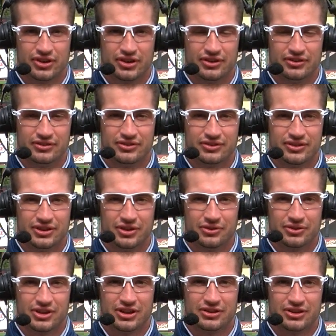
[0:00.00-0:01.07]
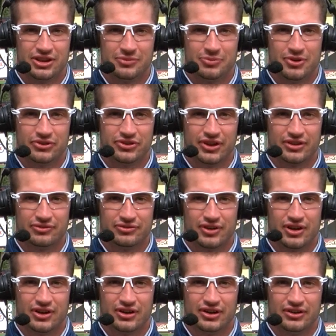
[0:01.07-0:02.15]
and you know keep keep this thing
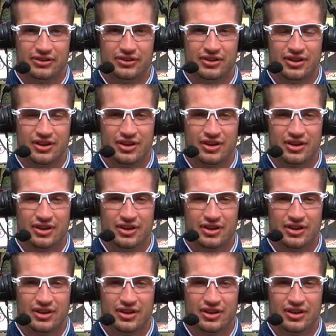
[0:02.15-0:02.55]
fun and